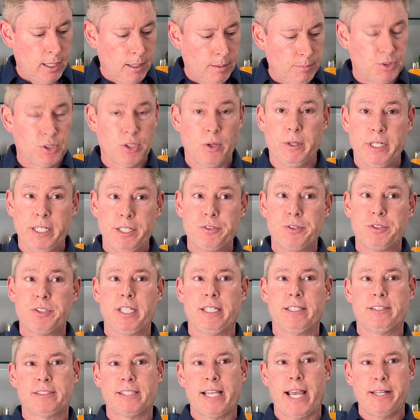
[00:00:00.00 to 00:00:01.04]
So an
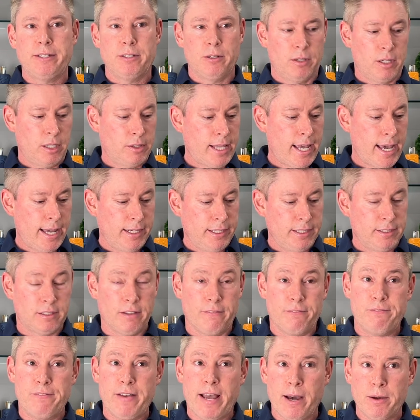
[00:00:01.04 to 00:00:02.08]
interesting side note on that is the
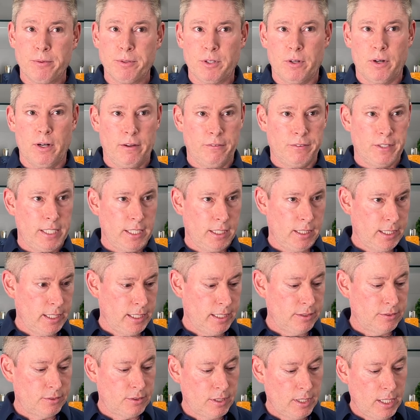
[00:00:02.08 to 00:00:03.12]
founder of
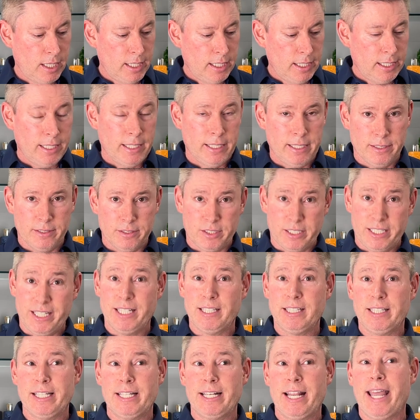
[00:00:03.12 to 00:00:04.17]
Kilian's is
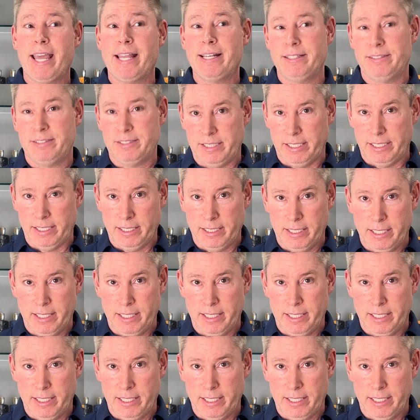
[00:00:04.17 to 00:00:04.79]
Kilian Hennessy.